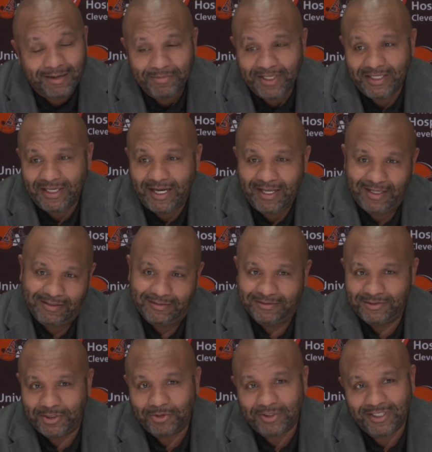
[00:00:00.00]
I mean,
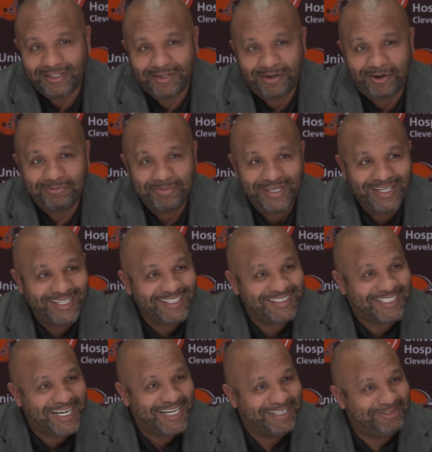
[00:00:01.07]
Joe can call me
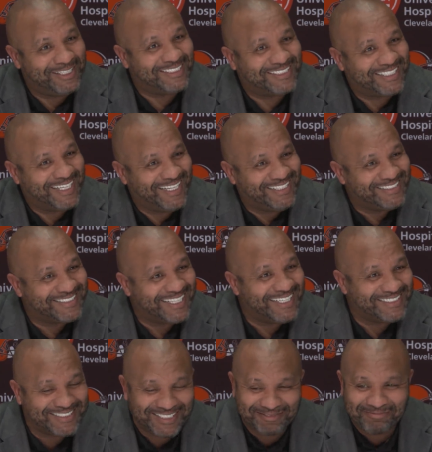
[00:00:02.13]
anytime and say he
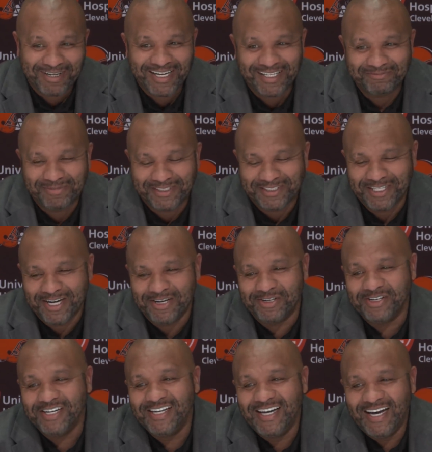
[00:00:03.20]
changed his mind. But
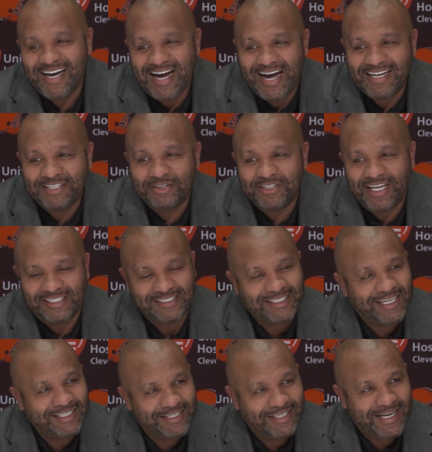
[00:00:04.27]
no, I know that's
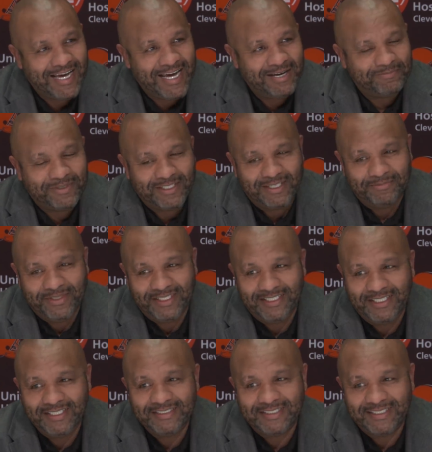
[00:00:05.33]
not going to happen. I mean,
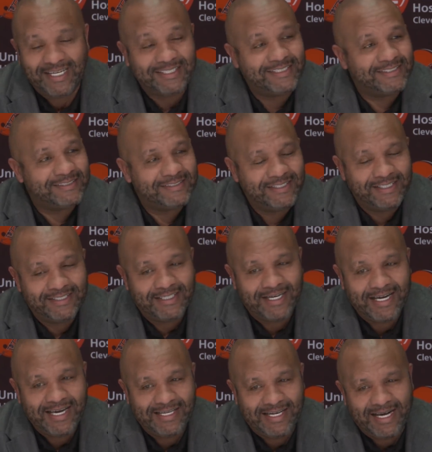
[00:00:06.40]
he said it, and
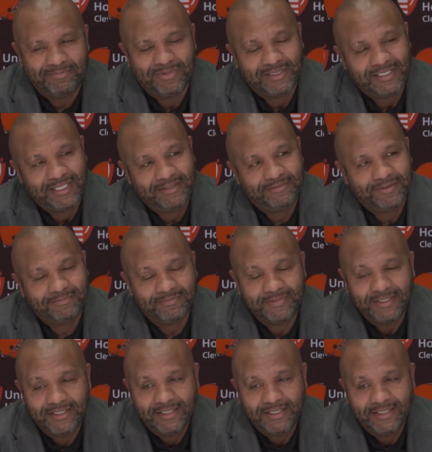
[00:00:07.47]
I believe him.